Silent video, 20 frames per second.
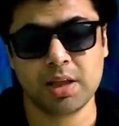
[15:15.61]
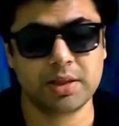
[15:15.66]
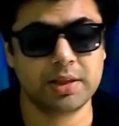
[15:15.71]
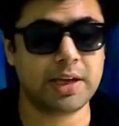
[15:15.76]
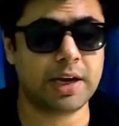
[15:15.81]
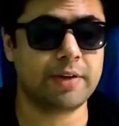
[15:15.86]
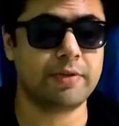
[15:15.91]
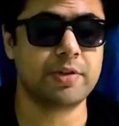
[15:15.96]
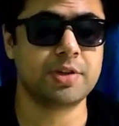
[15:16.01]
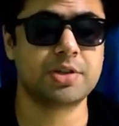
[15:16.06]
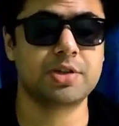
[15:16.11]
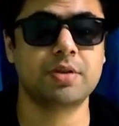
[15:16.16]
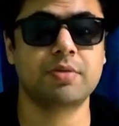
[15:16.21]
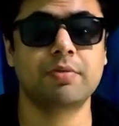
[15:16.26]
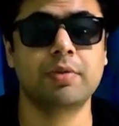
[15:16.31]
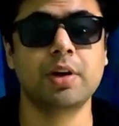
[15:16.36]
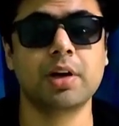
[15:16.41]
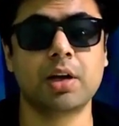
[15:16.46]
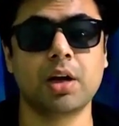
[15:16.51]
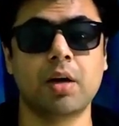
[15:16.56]
That wisdom
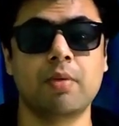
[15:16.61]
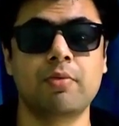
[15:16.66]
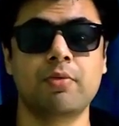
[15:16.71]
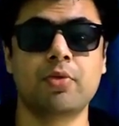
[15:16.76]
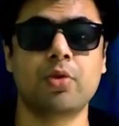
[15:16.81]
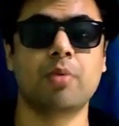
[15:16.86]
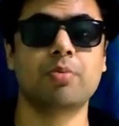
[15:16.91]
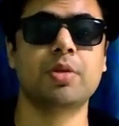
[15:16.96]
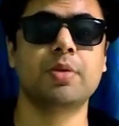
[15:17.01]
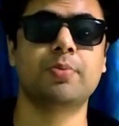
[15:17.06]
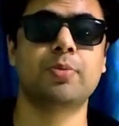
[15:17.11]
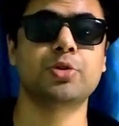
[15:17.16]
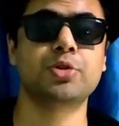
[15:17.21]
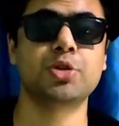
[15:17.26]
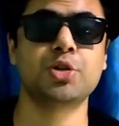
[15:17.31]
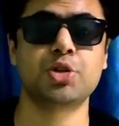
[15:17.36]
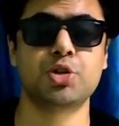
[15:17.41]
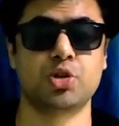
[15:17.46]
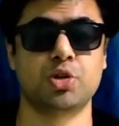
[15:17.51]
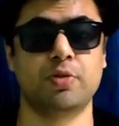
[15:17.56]
will come from the
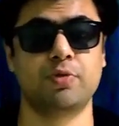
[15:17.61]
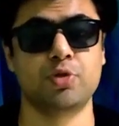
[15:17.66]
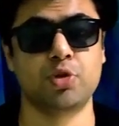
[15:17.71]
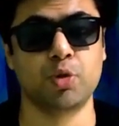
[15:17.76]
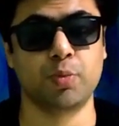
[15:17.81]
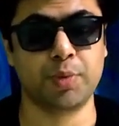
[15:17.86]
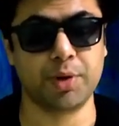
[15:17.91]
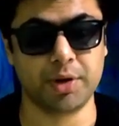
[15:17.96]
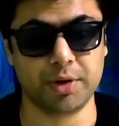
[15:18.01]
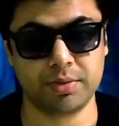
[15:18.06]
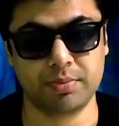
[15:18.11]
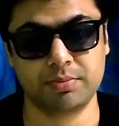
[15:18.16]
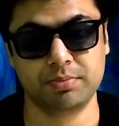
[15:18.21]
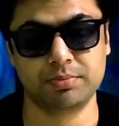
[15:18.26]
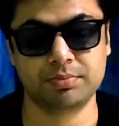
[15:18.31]
position of Jupiter.